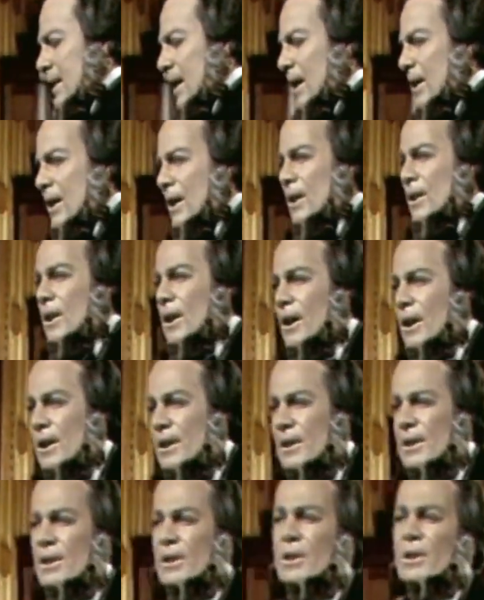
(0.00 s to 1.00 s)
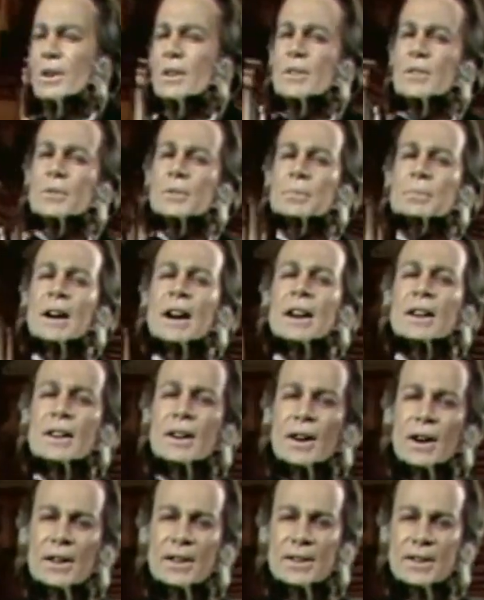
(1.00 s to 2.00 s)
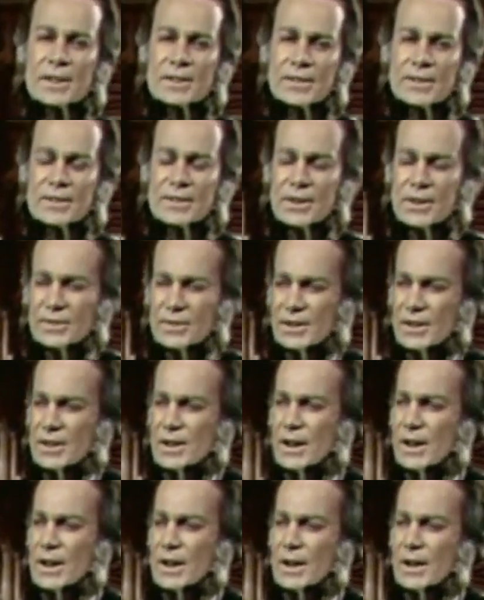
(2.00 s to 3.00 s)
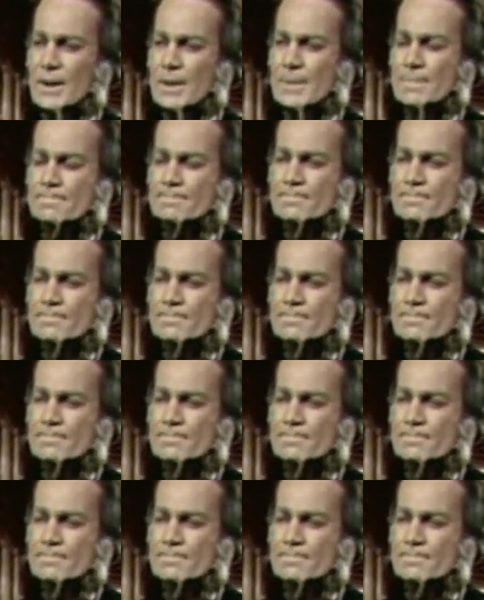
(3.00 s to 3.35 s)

carried on in accordance with my calling as a servant of God.